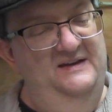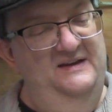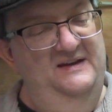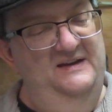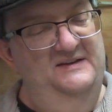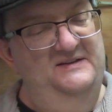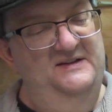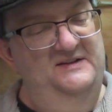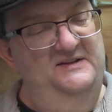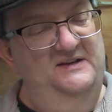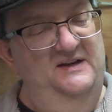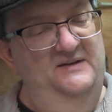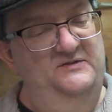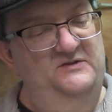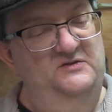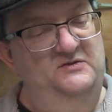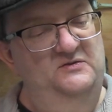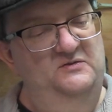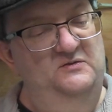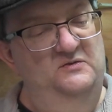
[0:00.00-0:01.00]
It tended to have
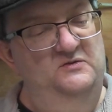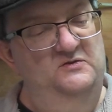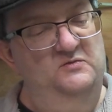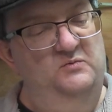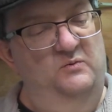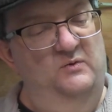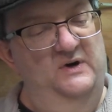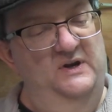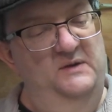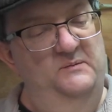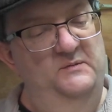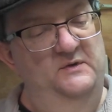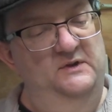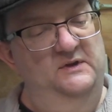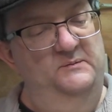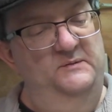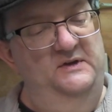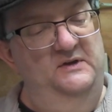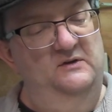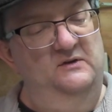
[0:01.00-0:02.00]
two 20
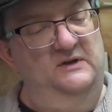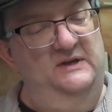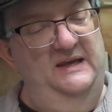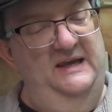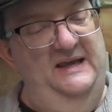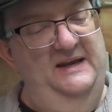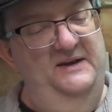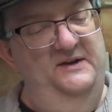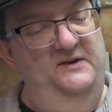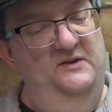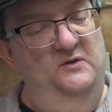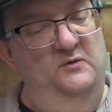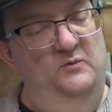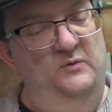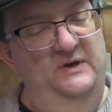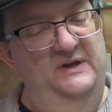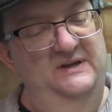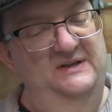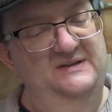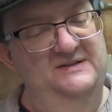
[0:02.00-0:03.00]
millimeter cannon in the
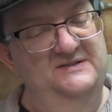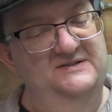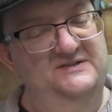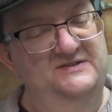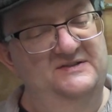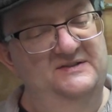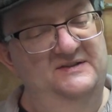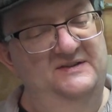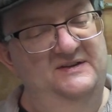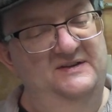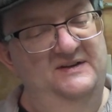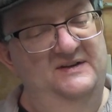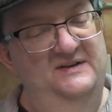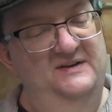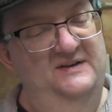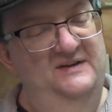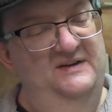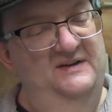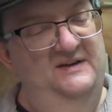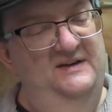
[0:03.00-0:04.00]
wings
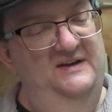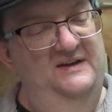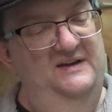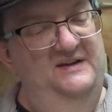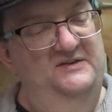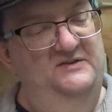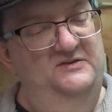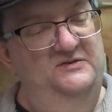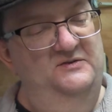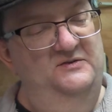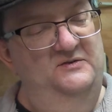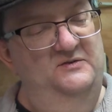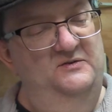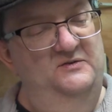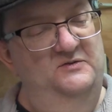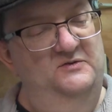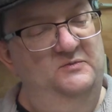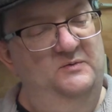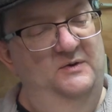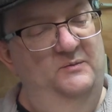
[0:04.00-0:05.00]
and
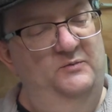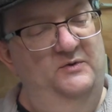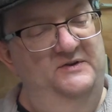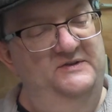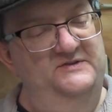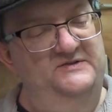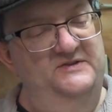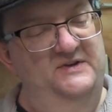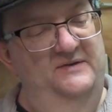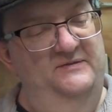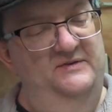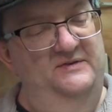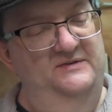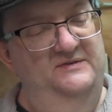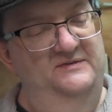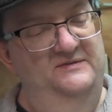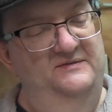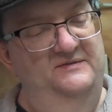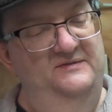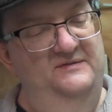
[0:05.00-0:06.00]
two
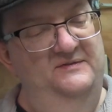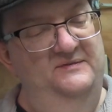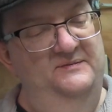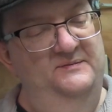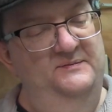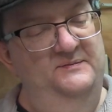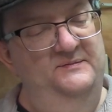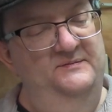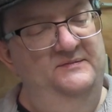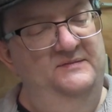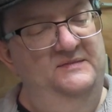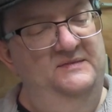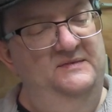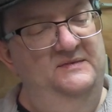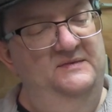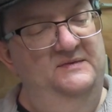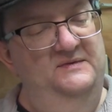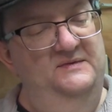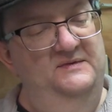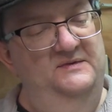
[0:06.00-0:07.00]
12.7
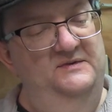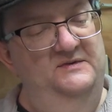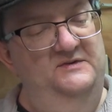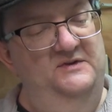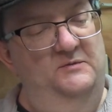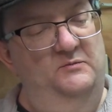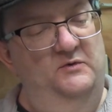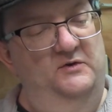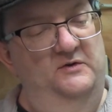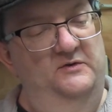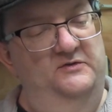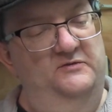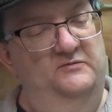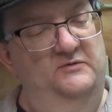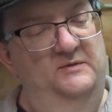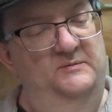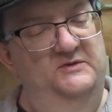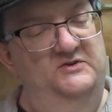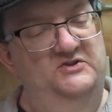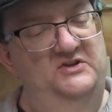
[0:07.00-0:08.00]
Type
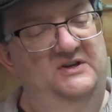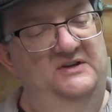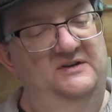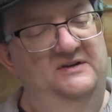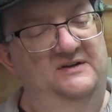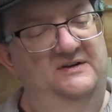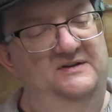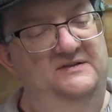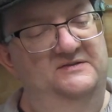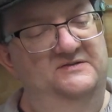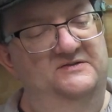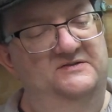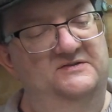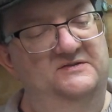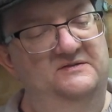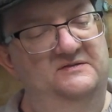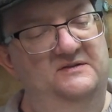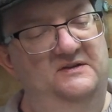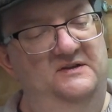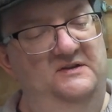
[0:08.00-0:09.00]
103 machine
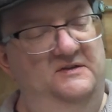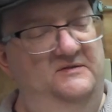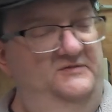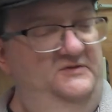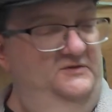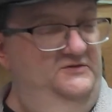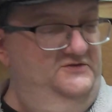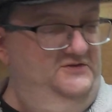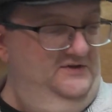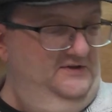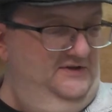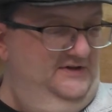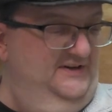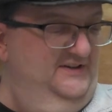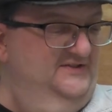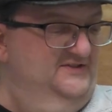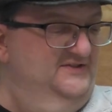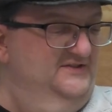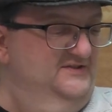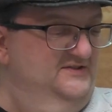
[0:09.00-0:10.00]
guns in the
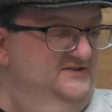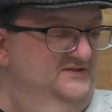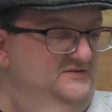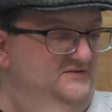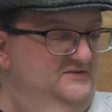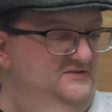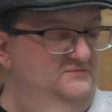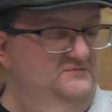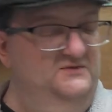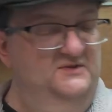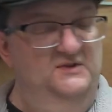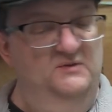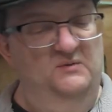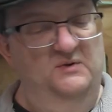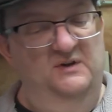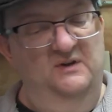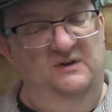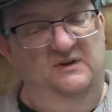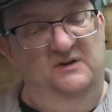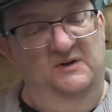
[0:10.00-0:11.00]
fuselage, so this is pretty
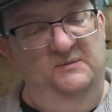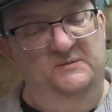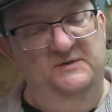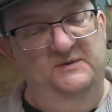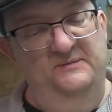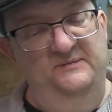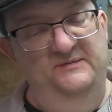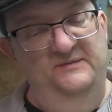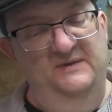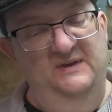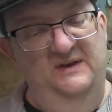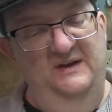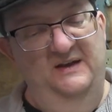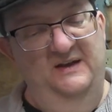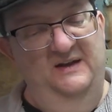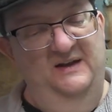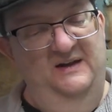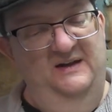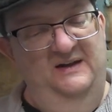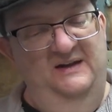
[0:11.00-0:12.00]
well armed.
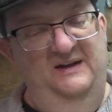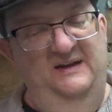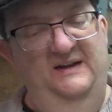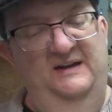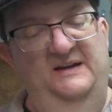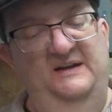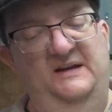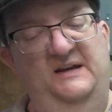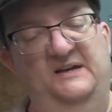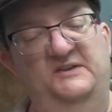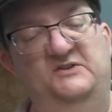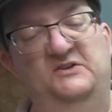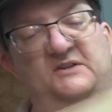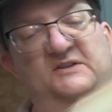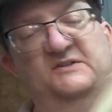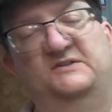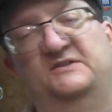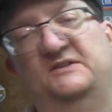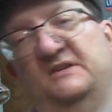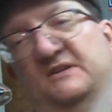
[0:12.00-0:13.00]
And as you
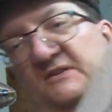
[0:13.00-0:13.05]
can see,